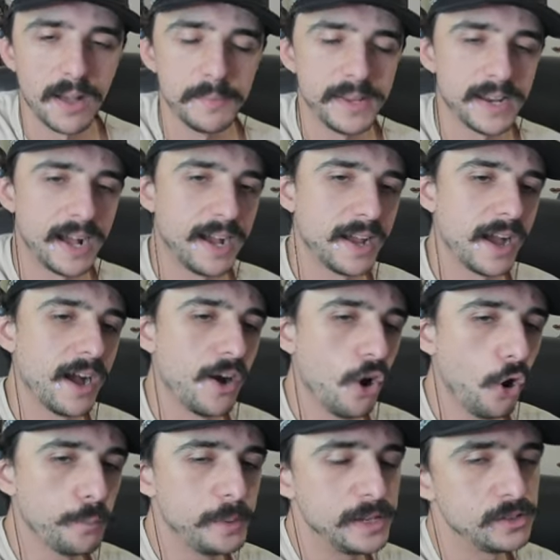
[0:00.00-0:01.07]
mean, I, I
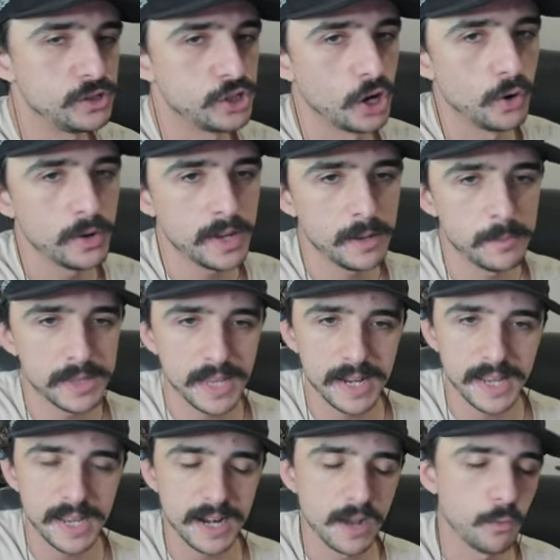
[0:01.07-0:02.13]
hope he's joking, but then
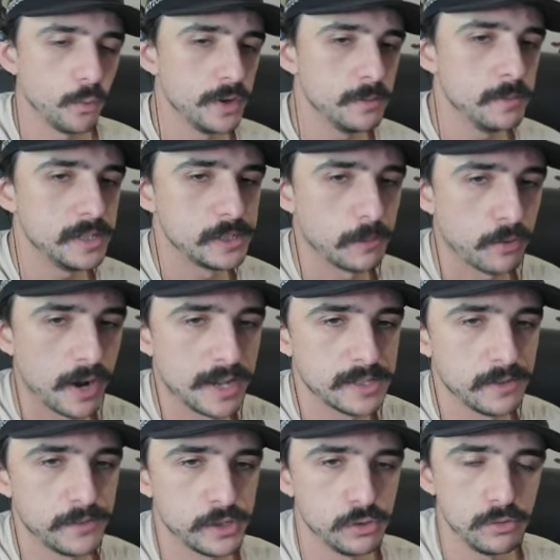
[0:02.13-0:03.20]
again, I wouldn't be surprised
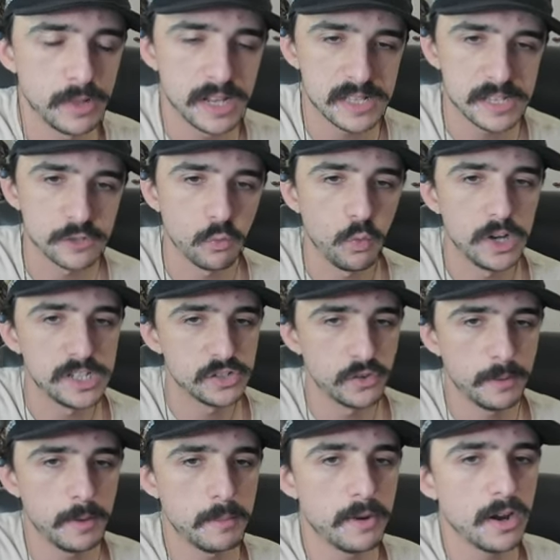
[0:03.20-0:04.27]
if a dude like this was
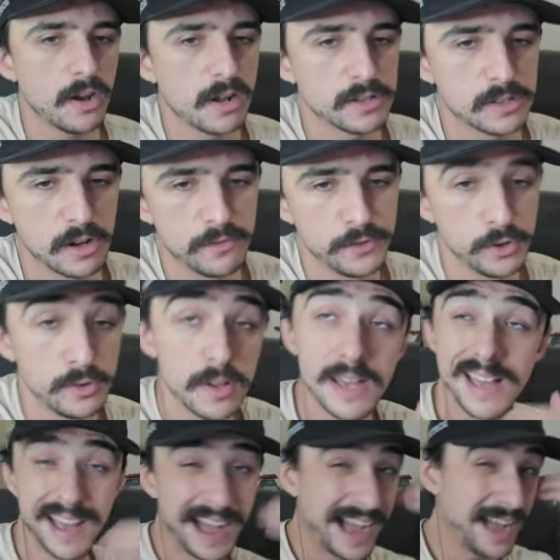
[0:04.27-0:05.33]
dreaming about Costco food.
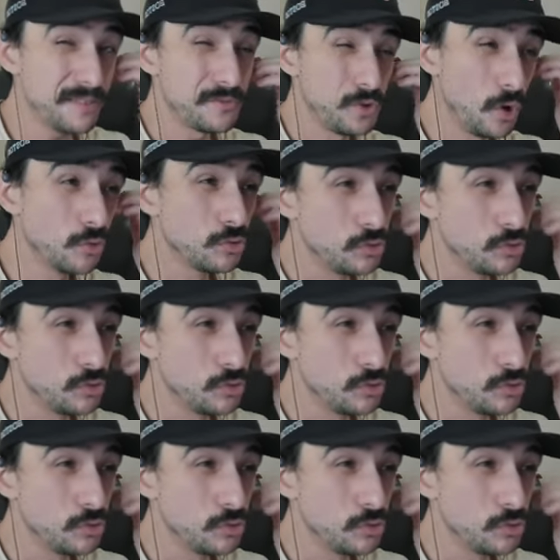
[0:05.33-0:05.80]
I've known